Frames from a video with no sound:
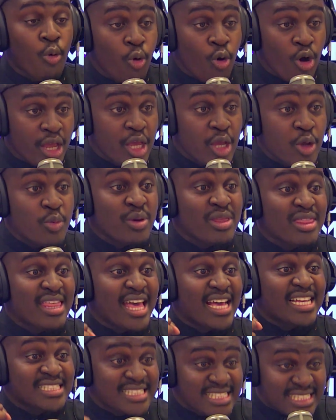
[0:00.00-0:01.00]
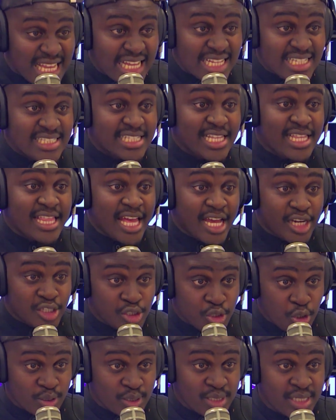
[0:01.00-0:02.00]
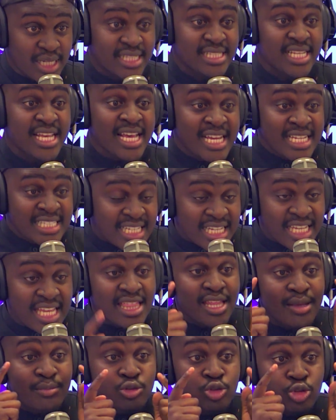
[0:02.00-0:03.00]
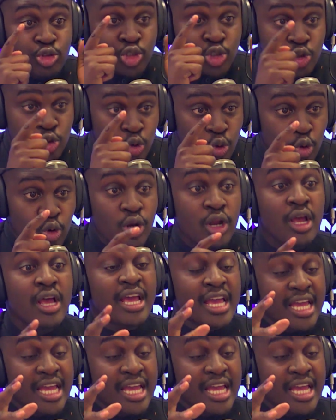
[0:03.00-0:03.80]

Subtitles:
walking with their sons and their daughters, taking them to school,